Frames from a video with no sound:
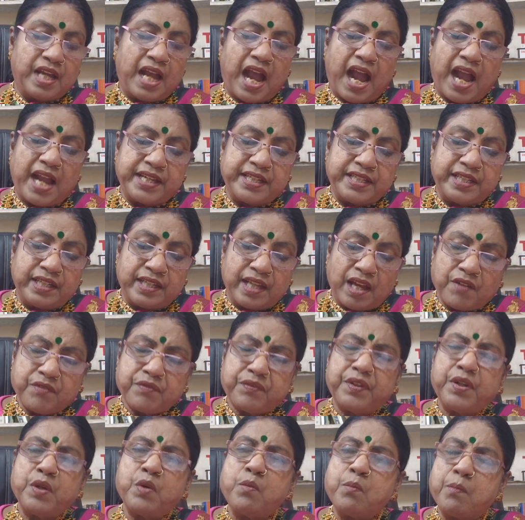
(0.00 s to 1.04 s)
I love
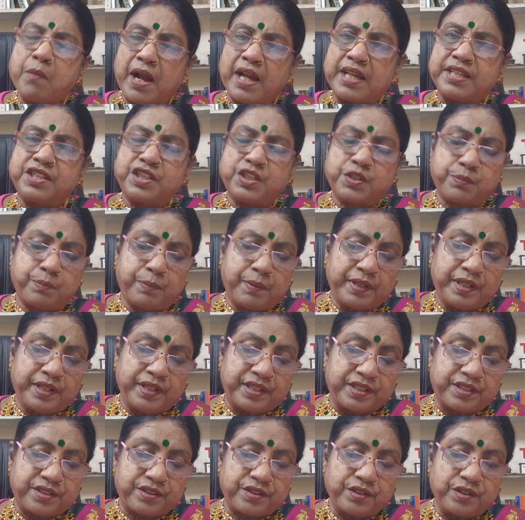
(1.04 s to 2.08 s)
you, my
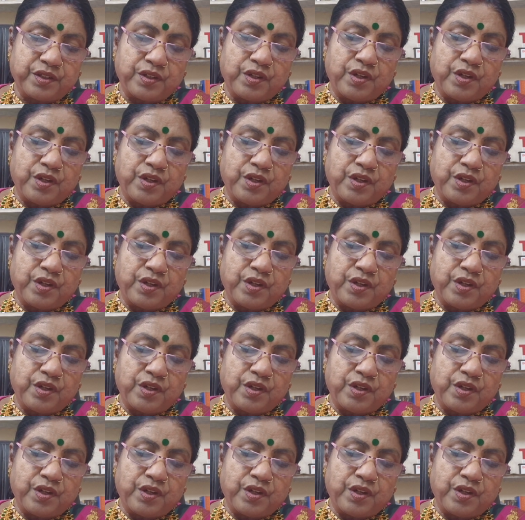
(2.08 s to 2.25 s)
spirit,